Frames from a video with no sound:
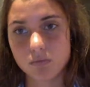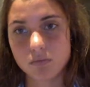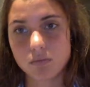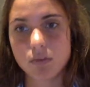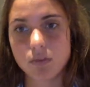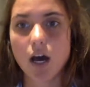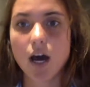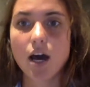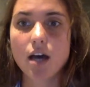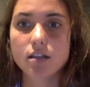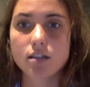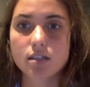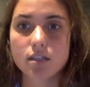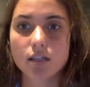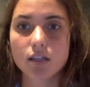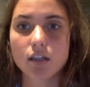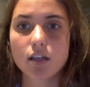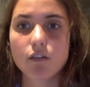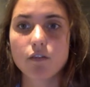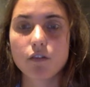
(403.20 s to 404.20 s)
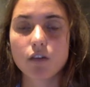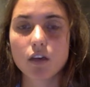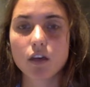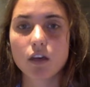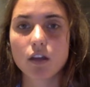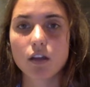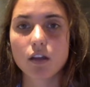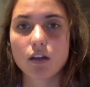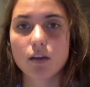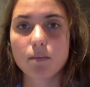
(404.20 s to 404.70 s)
not
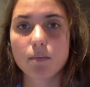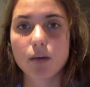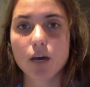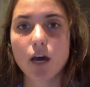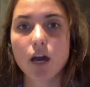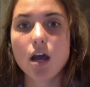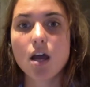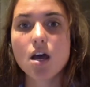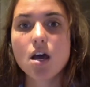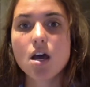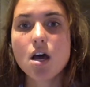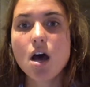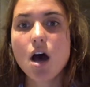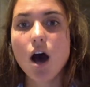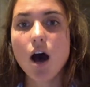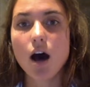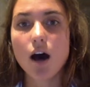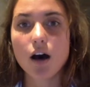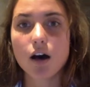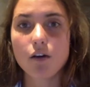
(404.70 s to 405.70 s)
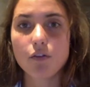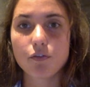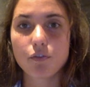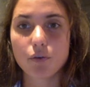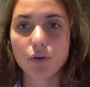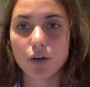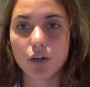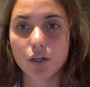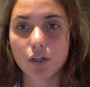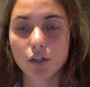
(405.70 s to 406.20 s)
significantly, but
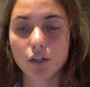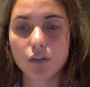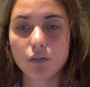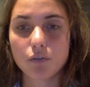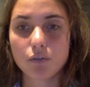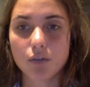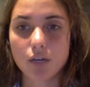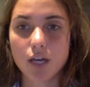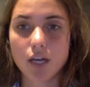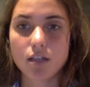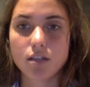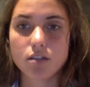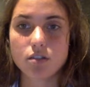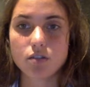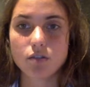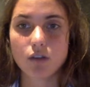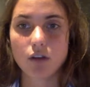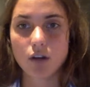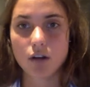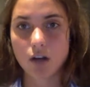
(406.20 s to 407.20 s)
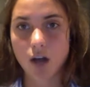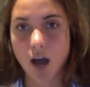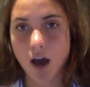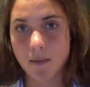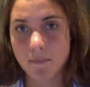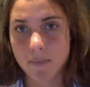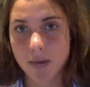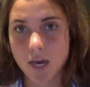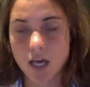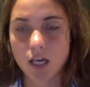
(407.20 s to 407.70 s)
for a good rate, so they're
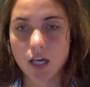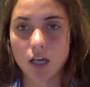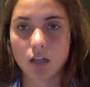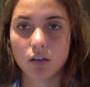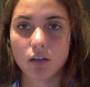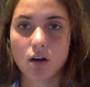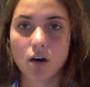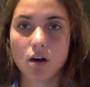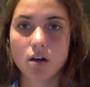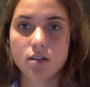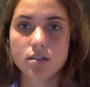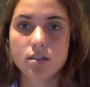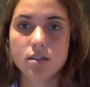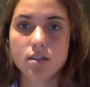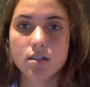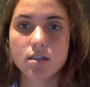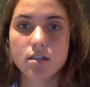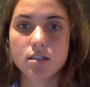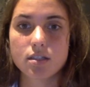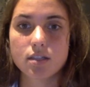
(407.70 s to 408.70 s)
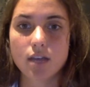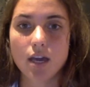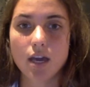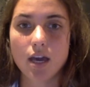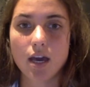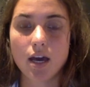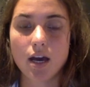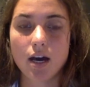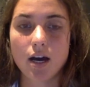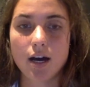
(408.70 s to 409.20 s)
not making losses,
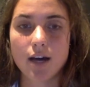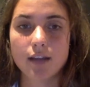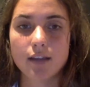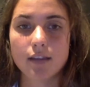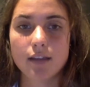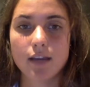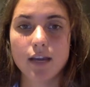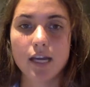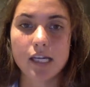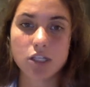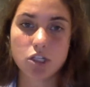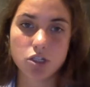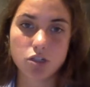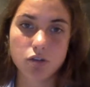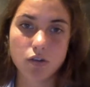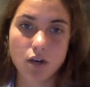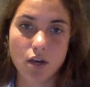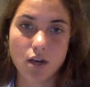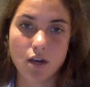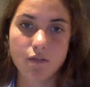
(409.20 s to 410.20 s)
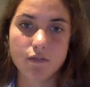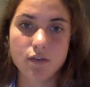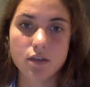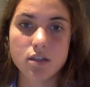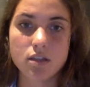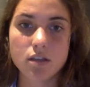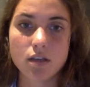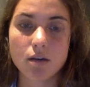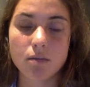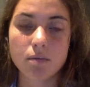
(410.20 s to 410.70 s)
and the H-2A
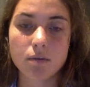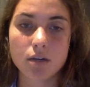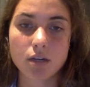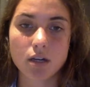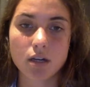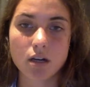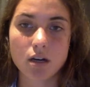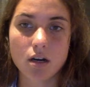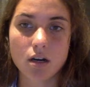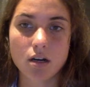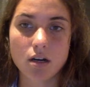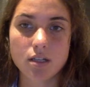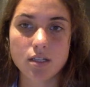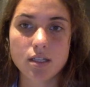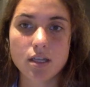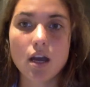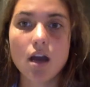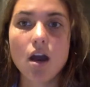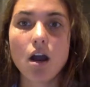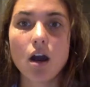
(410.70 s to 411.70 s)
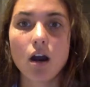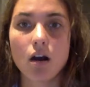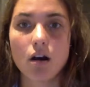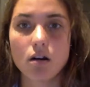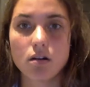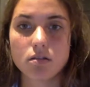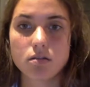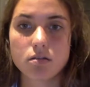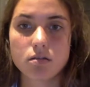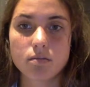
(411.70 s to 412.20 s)
visa workers are
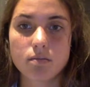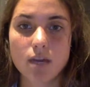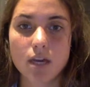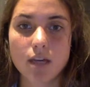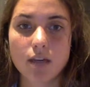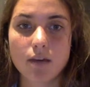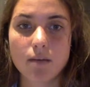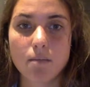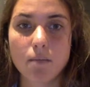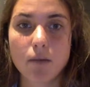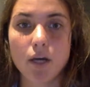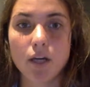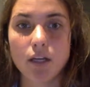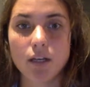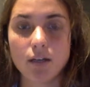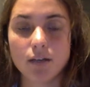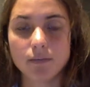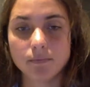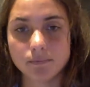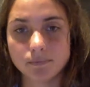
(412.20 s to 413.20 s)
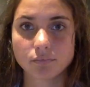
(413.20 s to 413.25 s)
also making money.